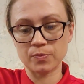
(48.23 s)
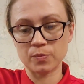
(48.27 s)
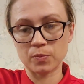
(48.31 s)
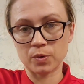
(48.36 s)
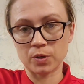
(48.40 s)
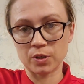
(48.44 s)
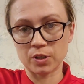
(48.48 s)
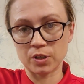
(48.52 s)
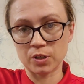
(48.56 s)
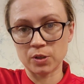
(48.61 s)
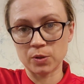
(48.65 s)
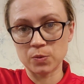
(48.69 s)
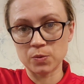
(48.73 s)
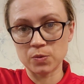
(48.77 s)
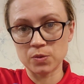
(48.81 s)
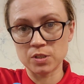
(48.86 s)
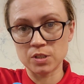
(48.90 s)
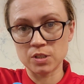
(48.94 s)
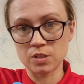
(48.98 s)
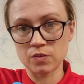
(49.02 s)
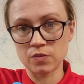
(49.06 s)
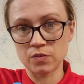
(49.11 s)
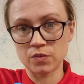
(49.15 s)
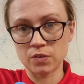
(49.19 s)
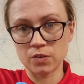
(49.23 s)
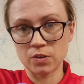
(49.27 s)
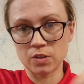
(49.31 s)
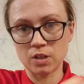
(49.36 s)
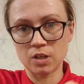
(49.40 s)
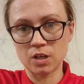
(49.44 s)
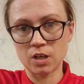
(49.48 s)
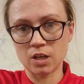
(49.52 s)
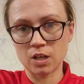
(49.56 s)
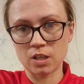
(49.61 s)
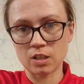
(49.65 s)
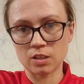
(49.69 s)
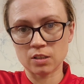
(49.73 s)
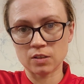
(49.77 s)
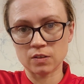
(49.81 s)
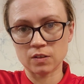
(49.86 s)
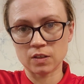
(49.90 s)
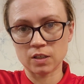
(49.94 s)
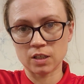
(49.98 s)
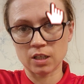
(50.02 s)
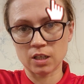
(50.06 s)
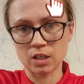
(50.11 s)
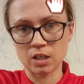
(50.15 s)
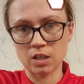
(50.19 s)
We're going to use the food
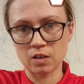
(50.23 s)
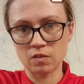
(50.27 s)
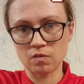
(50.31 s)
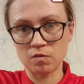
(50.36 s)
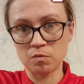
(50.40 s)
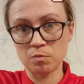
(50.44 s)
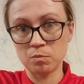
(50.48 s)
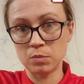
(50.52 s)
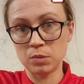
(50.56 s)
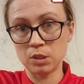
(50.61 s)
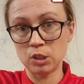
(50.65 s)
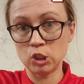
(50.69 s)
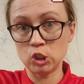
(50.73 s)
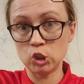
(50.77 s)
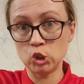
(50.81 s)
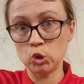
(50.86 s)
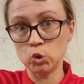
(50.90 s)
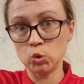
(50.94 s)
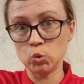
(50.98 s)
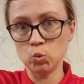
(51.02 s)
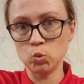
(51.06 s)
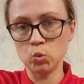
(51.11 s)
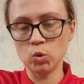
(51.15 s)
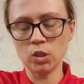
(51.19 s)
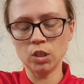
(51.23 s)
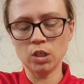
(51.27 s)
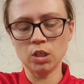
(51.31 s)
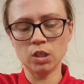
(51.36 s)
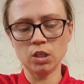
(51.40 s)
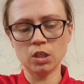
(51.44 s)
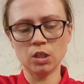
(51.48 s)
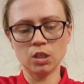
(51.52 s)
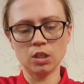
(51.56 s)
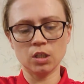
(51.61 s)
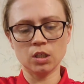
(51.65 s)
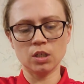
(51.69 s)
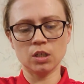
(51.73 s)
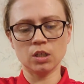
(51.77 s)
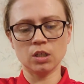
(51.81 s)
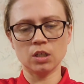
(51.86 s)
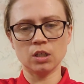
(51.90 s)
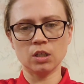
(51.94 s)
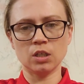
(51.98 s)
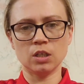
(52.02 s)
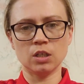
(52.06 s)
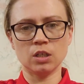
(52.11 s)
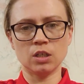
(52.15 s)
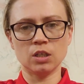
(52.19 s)
coloring of blue
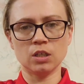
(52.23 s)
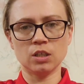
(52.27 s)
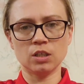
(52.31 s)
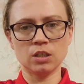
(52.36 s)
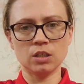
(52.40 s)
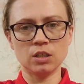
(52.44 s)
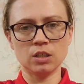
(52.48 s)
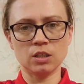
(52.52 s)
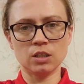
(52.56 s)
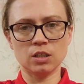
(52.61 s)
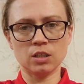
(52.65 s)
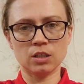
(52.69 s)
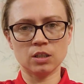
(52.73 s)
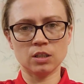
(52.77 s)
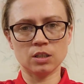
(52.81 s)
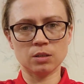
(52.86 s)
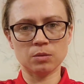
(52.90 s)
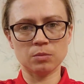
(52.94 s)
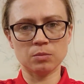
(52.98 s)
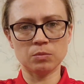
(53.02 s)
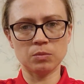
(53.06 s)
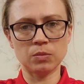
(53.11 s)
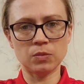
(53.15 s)
for the rain.